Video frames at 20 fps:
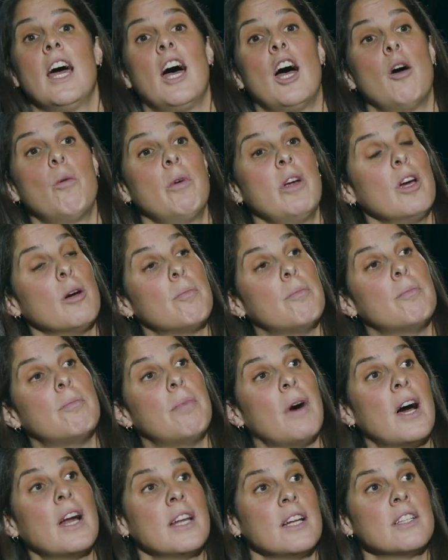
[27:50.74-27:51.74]
We are
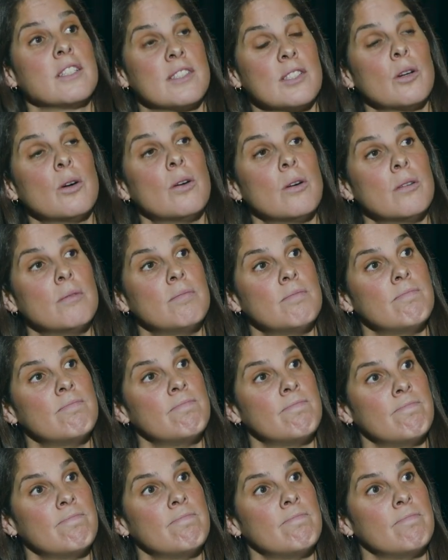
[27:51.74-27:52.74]
body and soul.
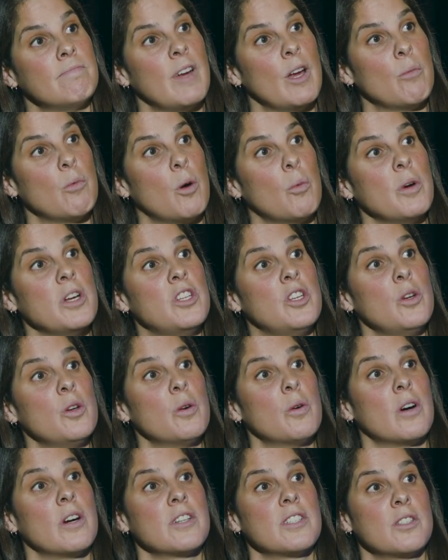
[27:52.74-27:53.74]
And what we do
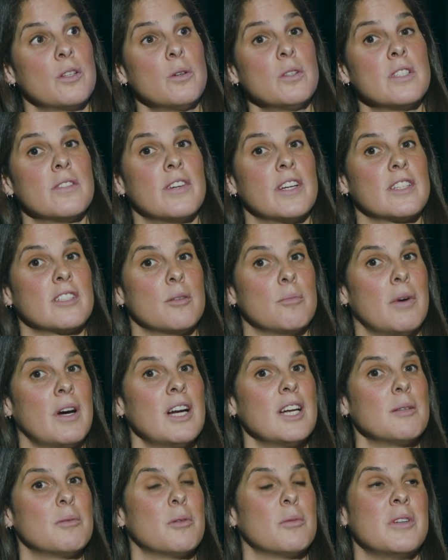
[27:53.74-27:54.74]
to our souls affects our
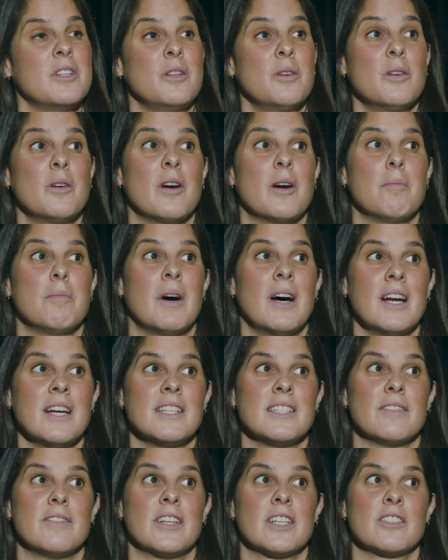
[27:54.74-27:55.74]
bodies, what we do to our
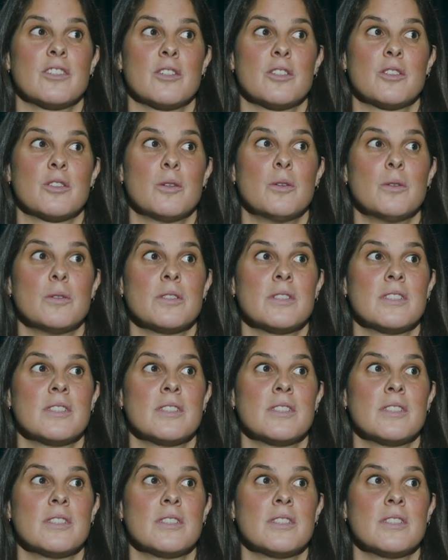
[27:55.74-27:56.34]
bodies affects our souls.